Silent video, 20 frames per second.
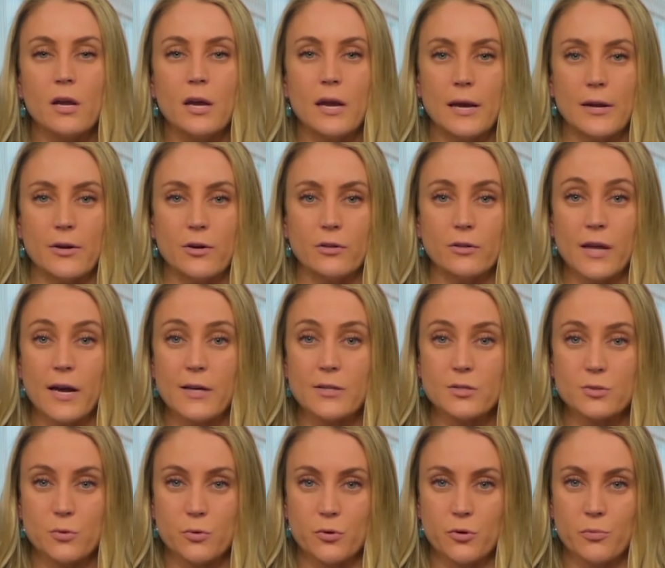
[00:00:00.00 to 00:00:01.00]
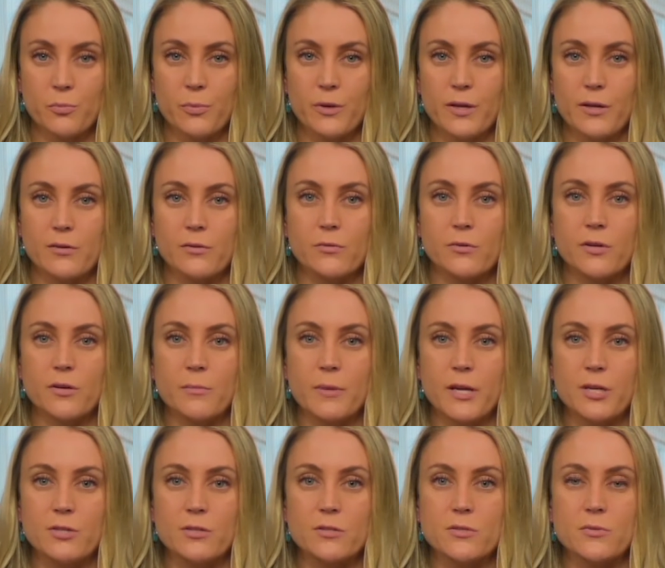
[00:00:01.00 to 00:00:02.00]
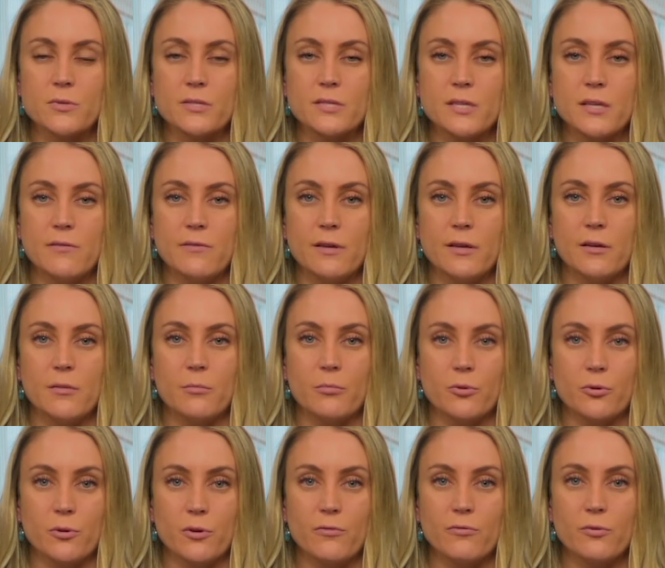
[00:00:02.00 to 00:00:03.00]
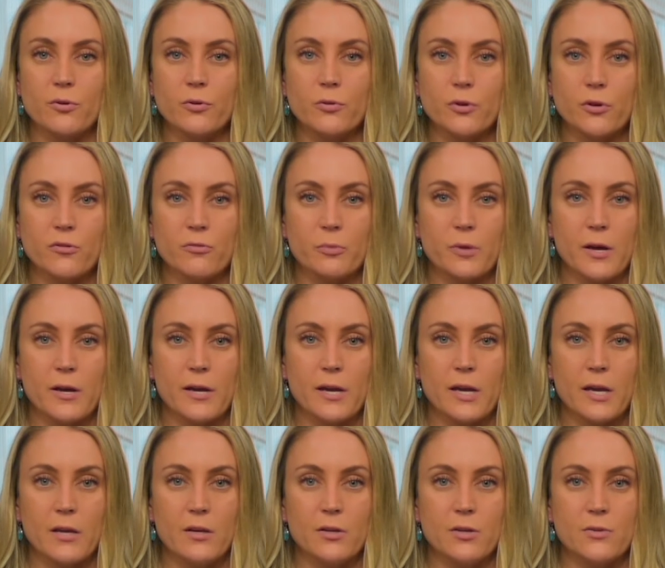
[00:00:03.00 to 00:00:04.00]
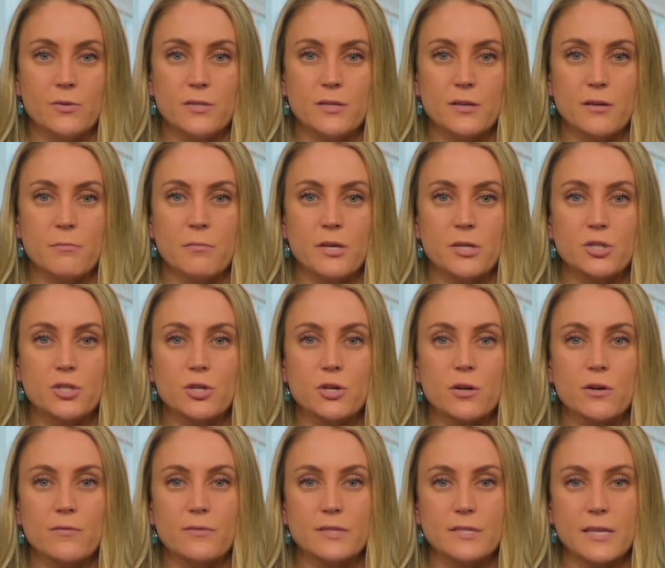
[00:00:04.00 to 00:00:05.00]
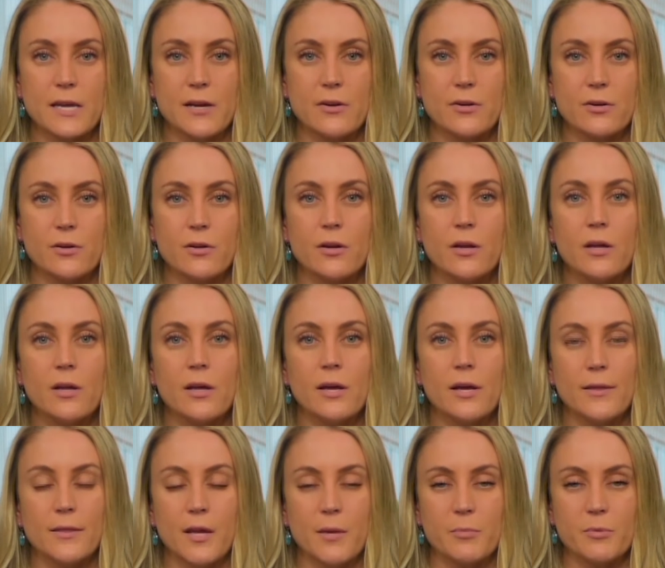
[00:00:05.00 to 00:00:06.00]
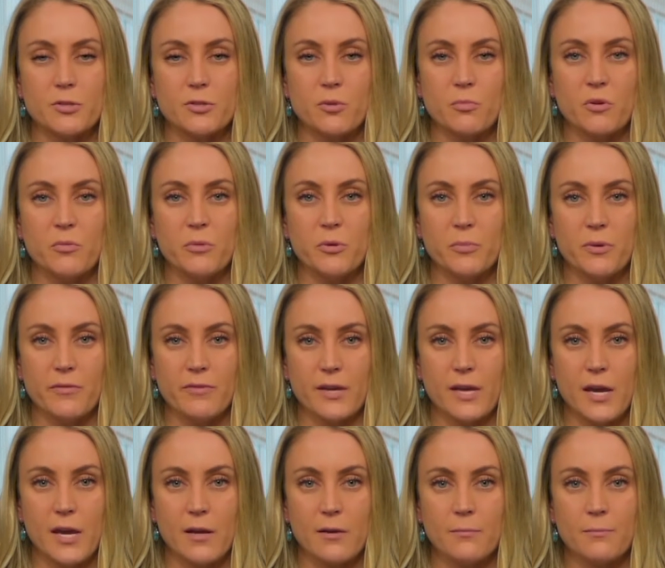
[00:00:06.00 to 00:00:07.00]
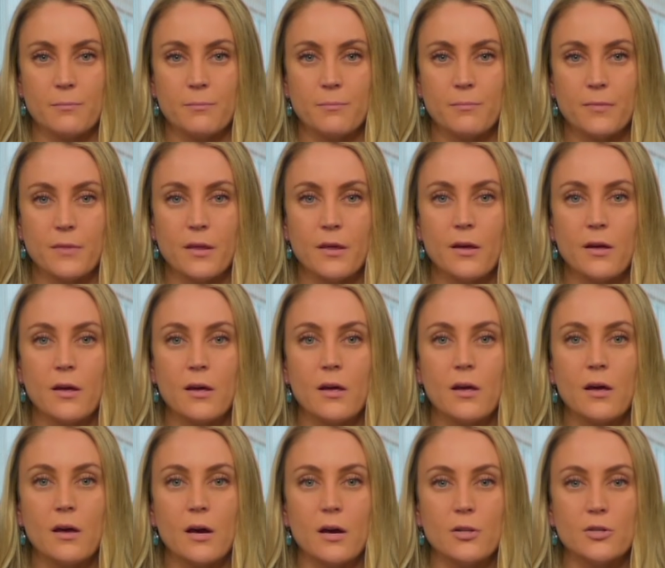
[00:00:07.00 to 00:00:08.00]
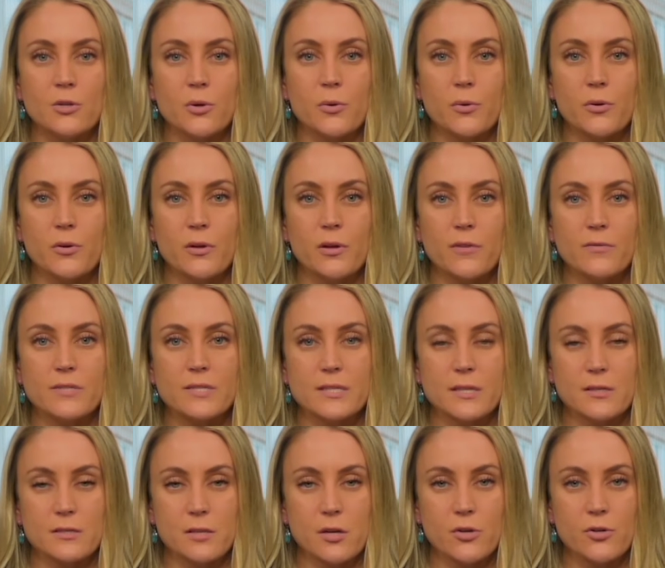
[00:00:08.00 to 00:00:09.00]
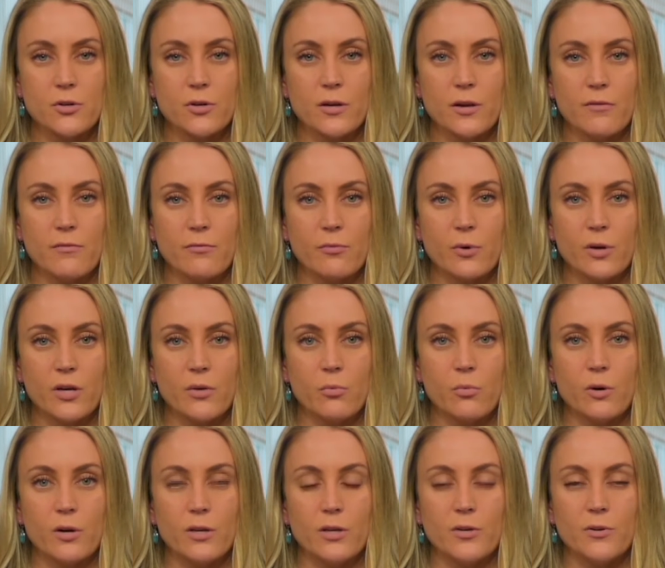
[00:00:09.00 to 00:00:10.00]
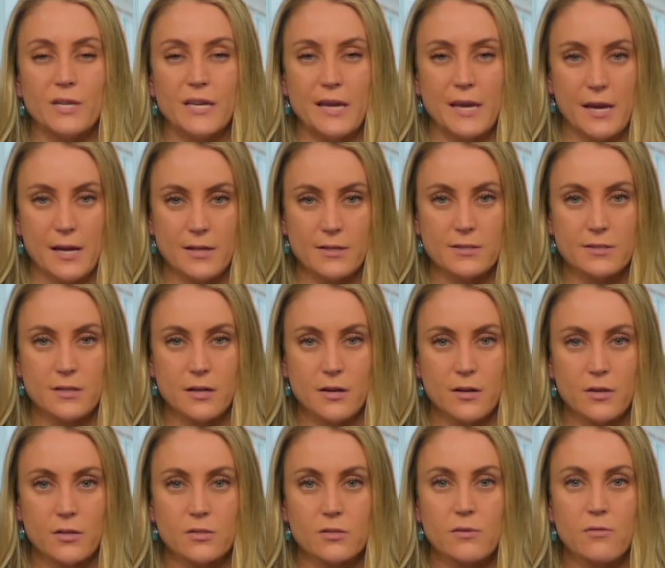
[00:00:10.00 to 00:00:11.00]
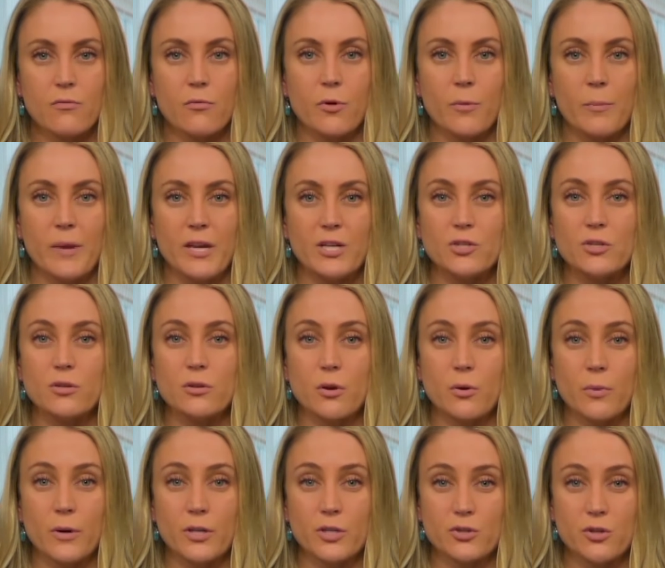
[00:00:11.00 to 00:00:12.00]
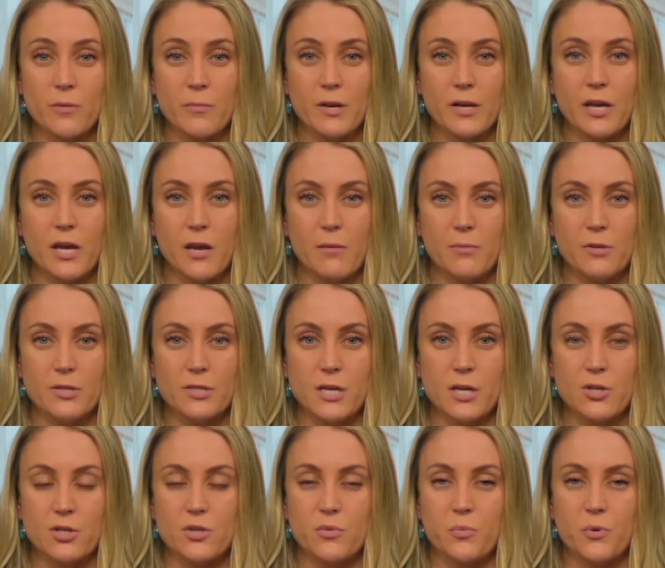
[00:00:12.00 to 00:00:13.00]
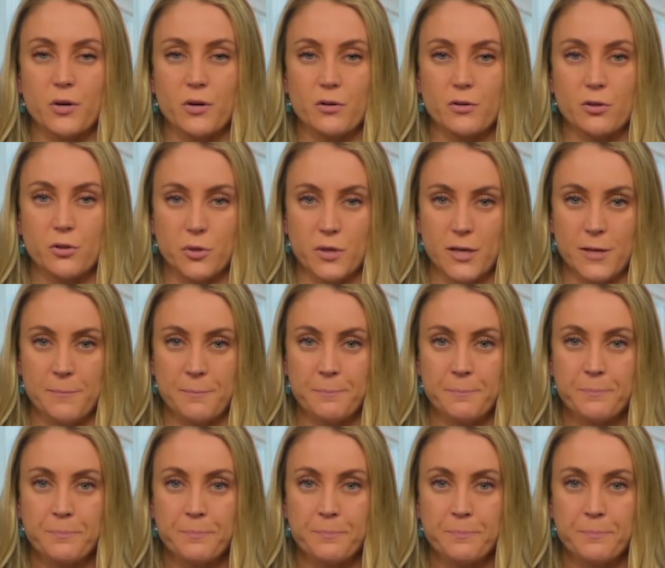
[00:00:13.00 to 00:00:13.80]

And our last group included patients receiving peripheral nerve blockade using a mixture of standard and liposomal bupivacaine. A total of 641 unique anesthetics for major lower extremity amputation were included.